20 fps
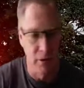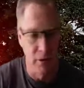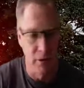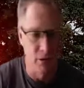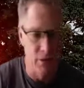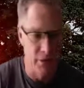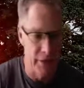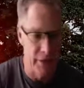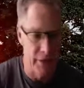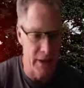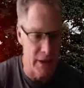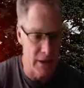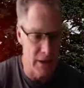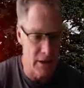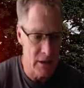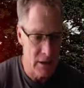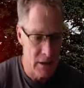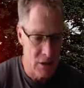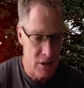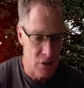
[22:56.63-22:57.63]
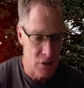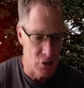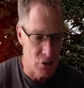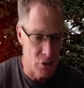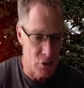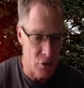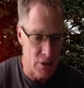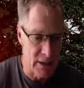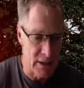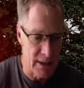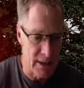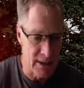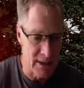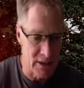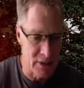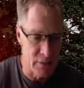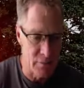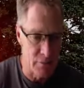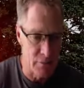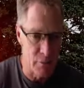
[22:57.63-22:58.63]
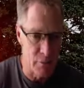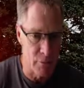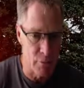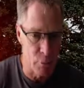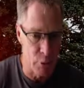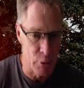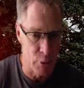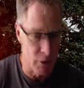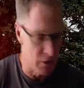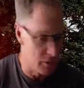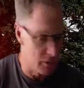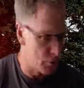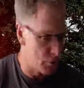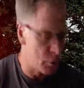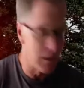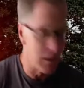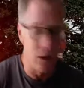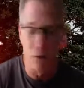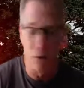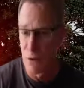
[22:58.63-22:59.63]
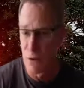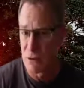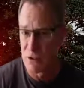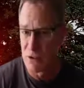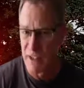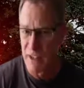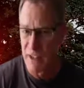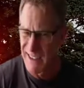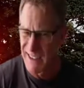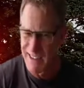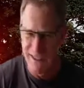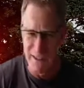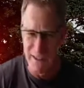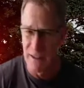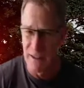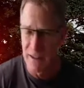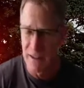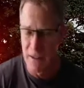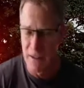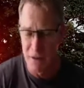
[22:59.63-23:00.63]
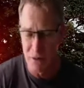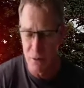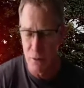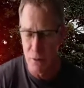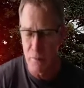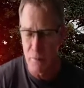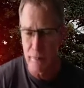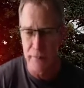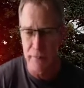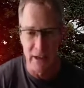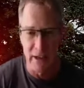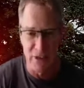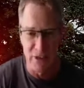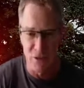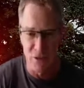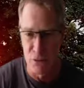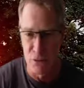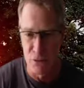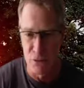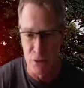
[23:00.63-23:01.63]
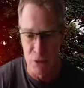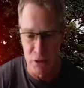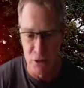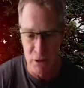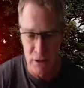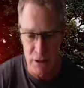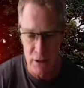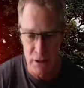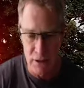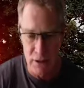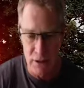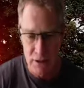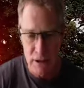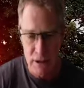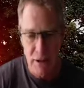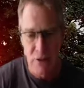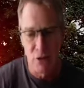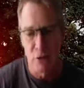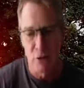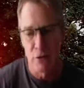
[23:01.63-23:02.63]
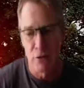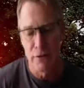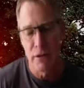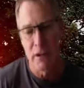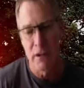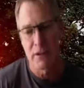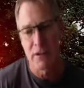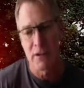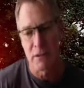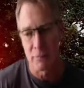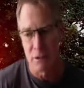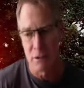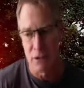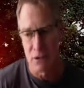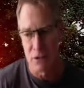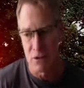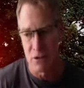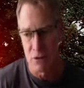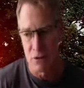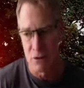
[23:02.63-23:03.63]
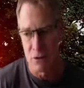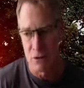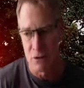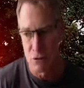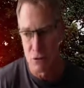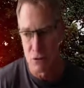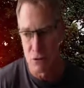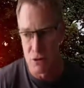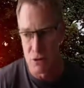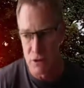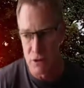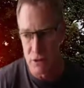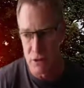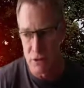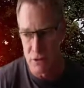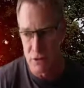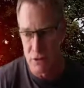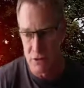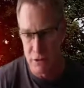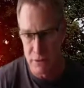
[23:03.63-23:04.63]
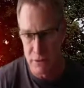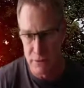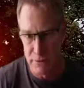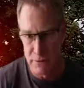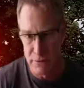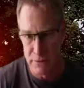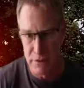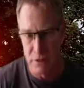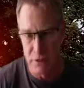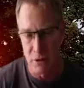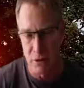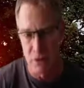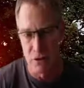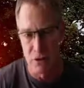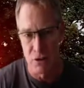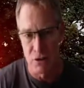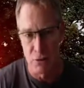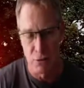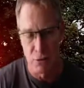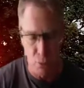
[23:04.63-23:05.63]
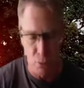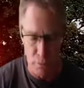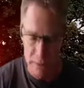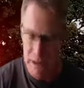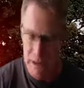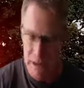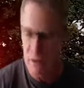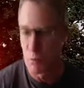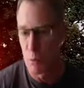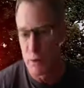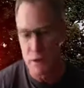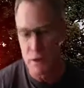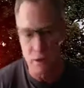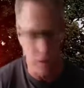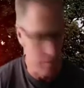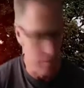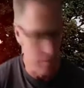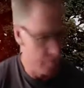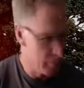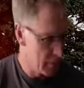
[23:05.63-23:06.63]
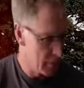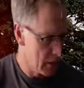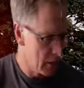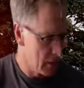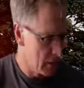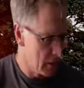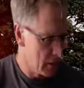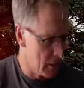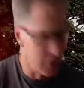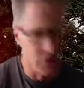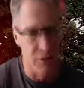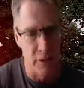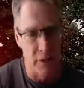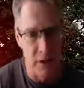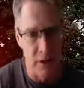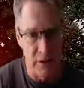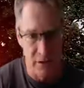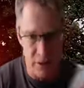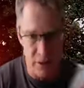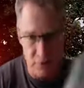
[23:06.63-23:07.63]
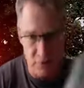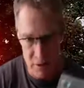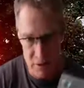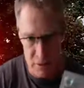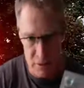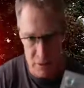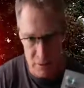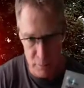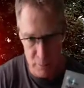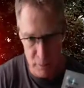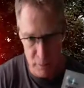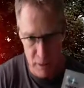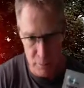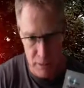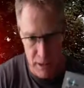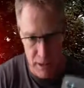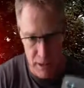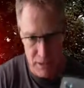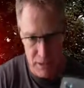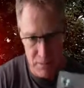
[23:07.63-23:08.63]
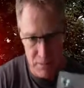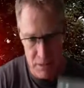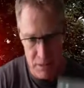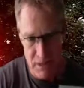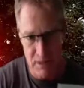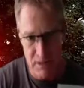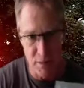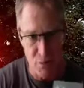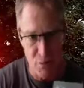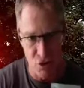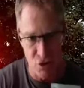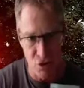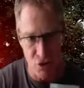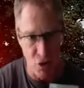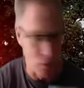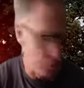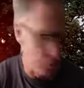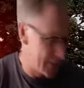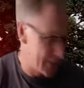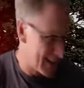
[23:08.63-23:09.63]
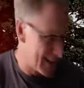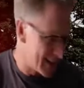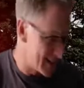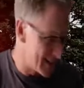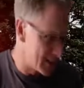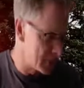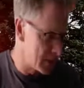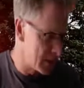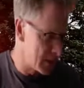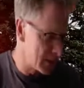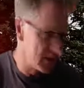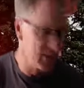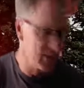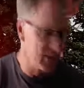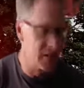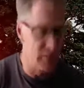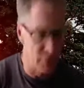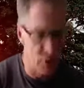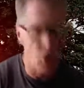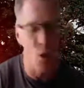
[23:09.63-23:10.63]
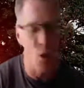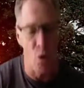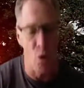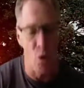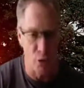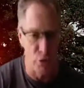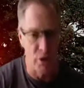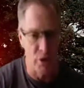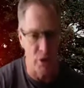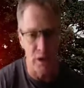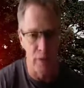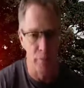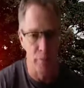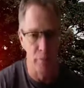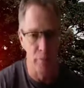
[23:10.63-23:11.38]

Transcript: Then you could test them with mobile phones like I did in the other one. That's a good thing. So you find something that's going to decrease their physiology, which will make them weak, and you find something that's going to bring it back that makes them strong. That is the basis of the whole thing.